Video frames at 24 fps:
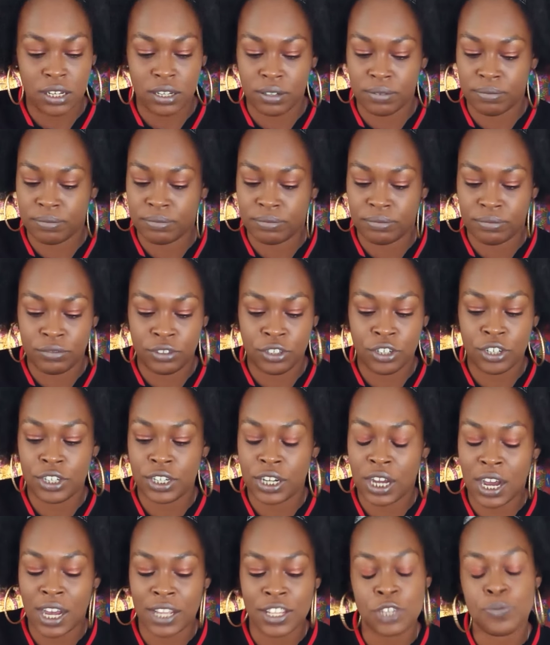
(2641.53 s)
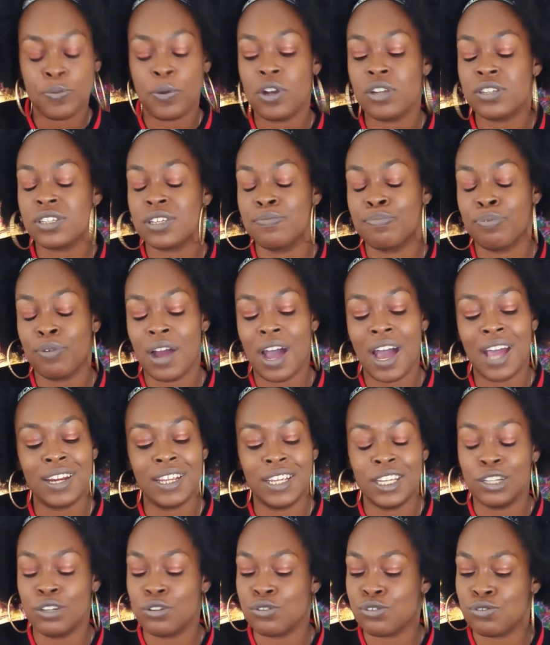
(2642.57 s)
them. You're not. This person pride
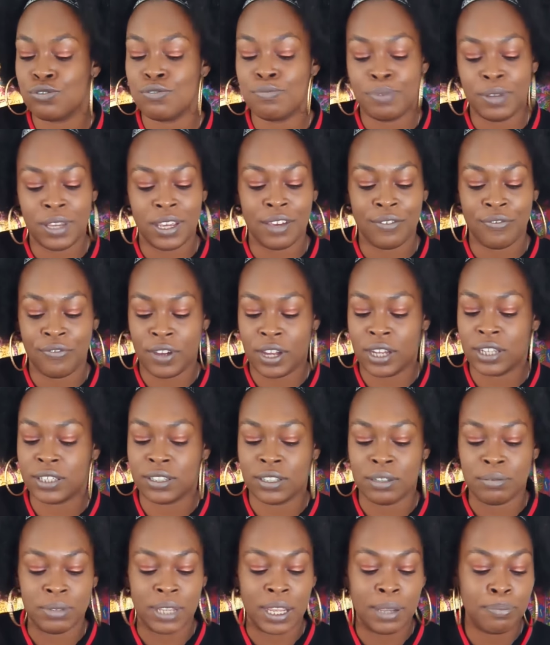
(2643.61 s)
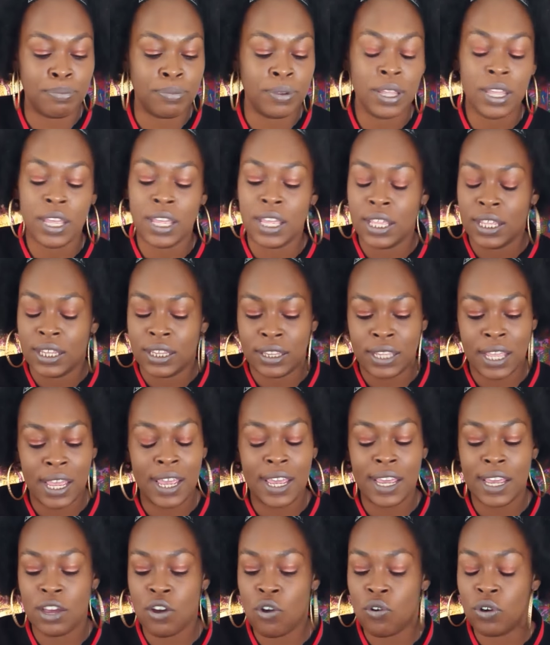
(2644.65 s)
and ego too big. Fuck them.
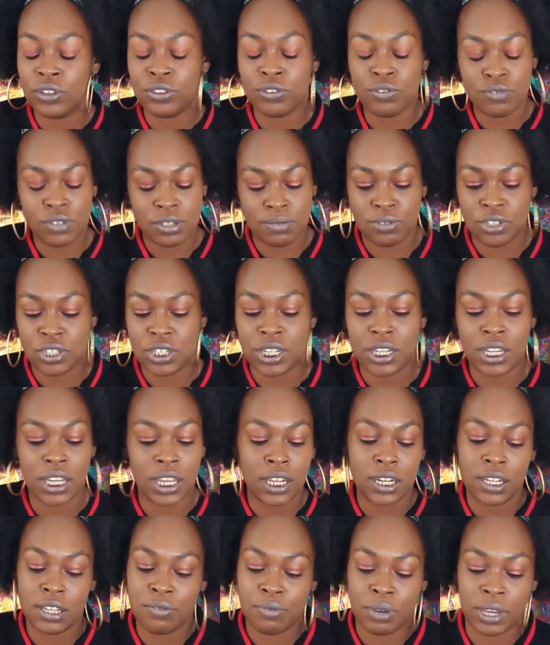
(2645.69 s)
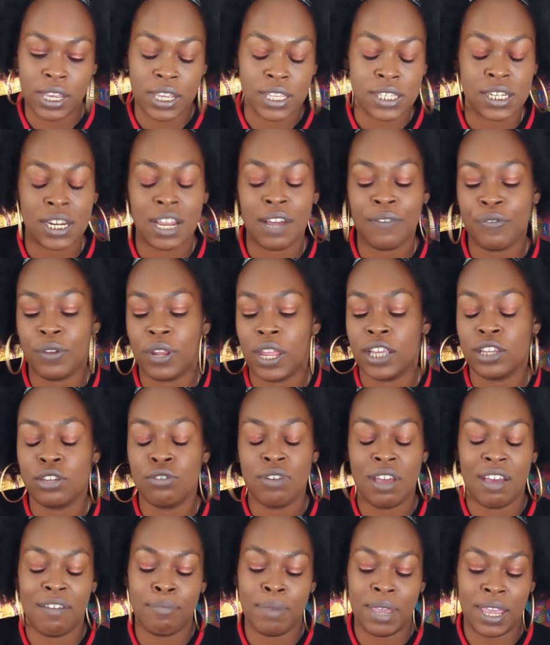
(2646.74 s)
They going through some shit anyways, and I feel like
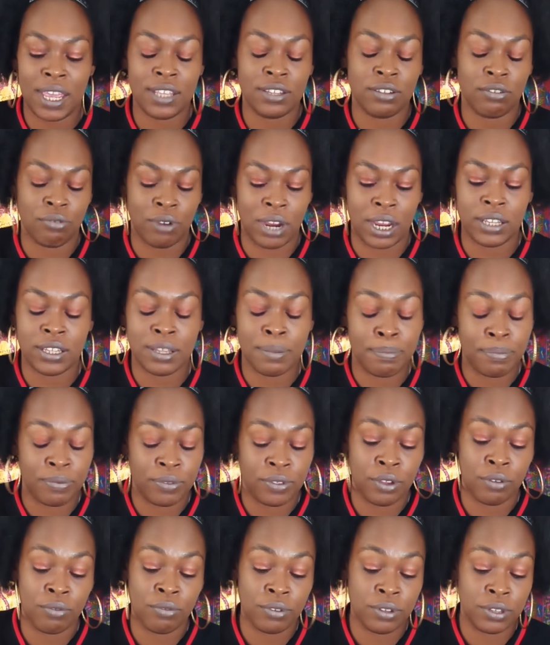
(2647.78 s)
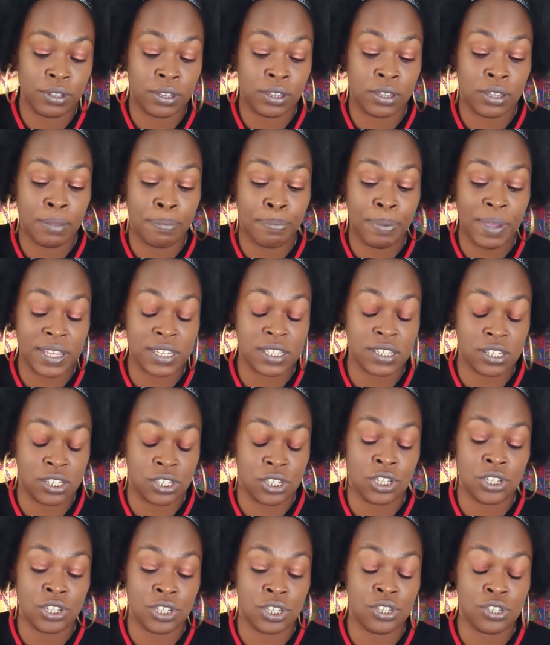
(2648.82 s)
you have made the best
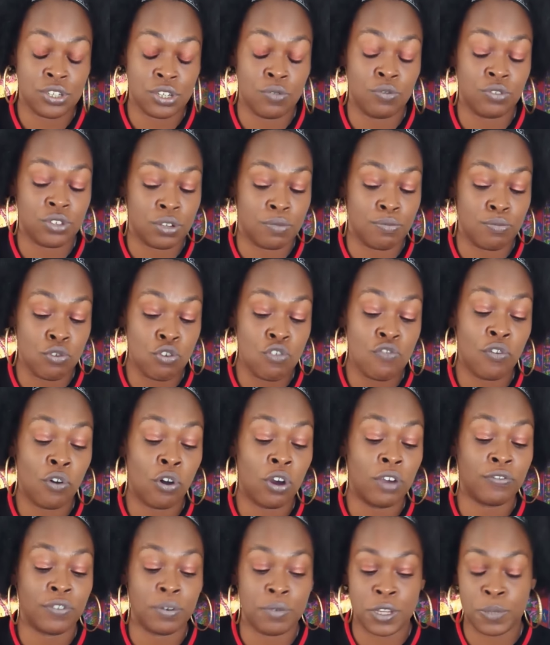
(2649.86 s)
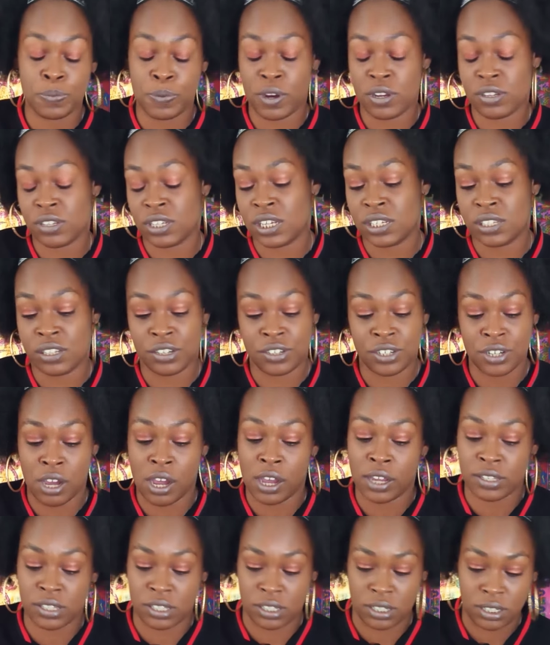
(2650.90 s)
decision to move on from this person, because they're
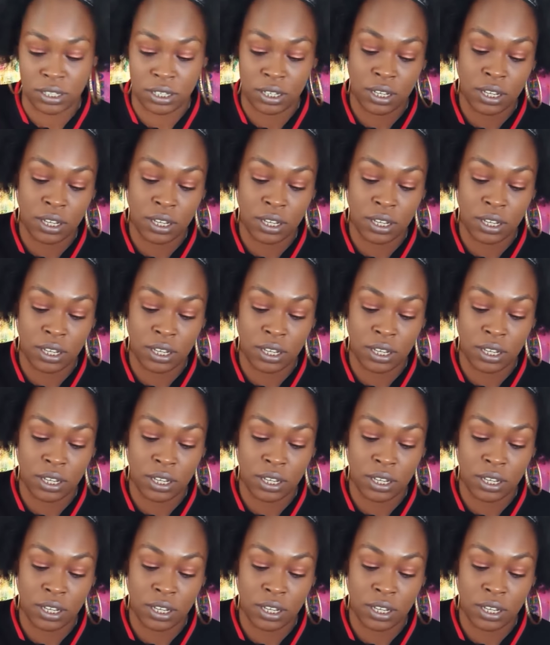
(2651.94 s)
toxic.